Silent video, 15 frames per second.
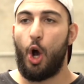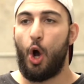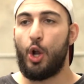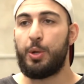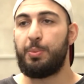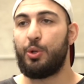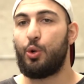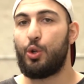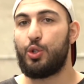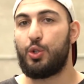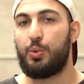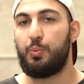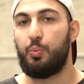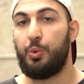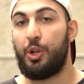only
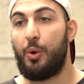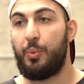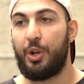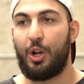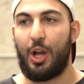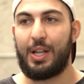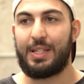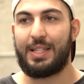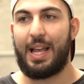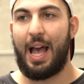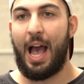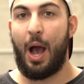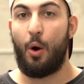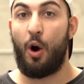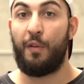because we don't realize
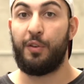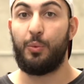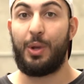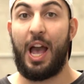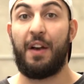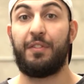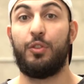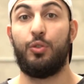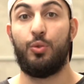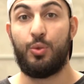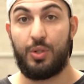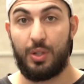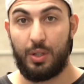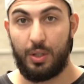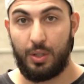how often we have to
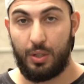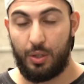use it.